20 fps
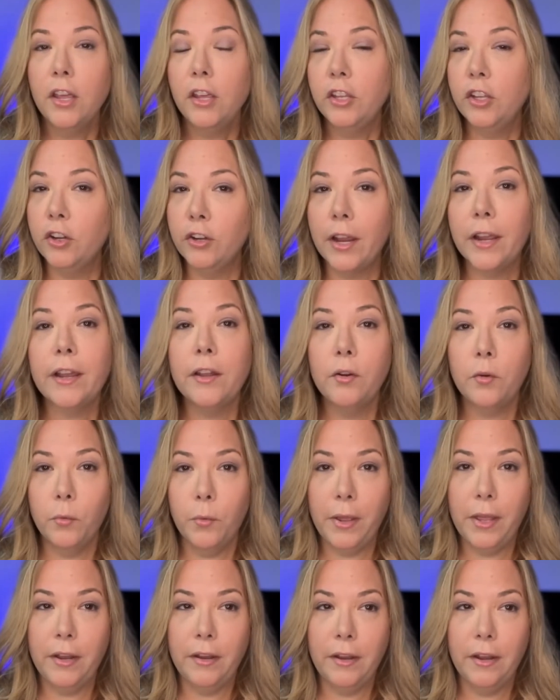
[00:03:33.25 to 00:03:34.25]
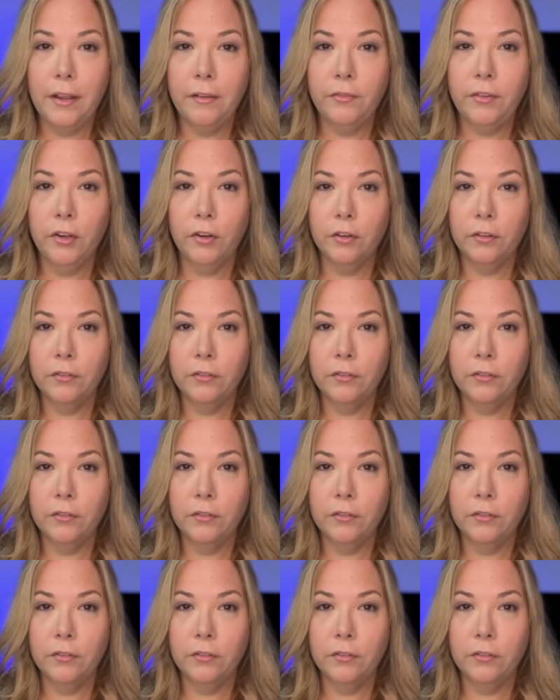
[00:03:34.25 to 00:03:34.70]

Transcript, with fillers: You're not going to win if you're